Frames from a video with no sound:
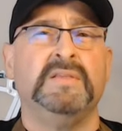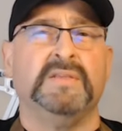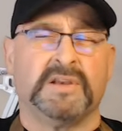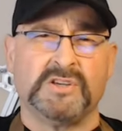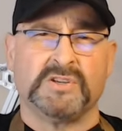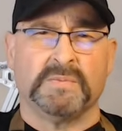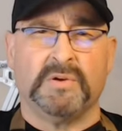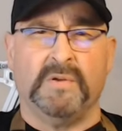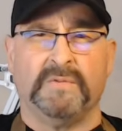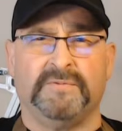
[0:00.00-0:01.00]
the Custom
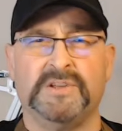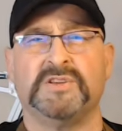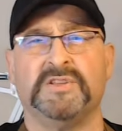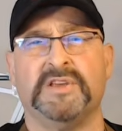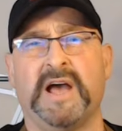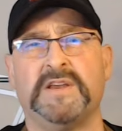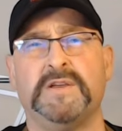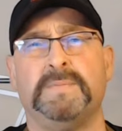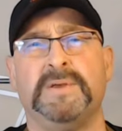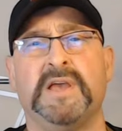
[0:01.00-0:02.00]
Colt fits in the
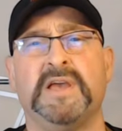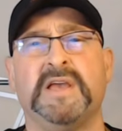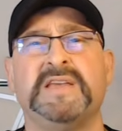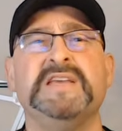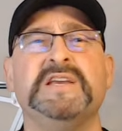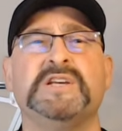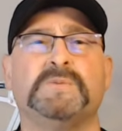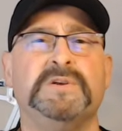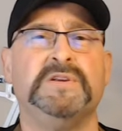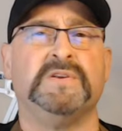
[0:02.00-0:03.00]
IDPA
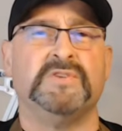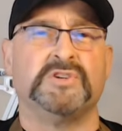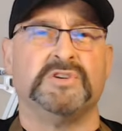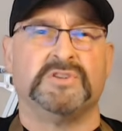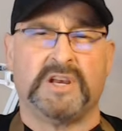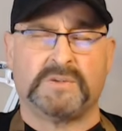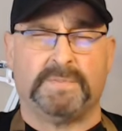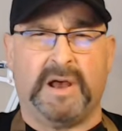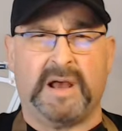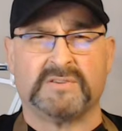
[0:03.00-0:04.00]
ESP division
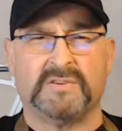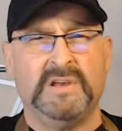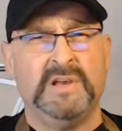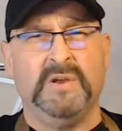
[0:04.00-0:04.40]
test box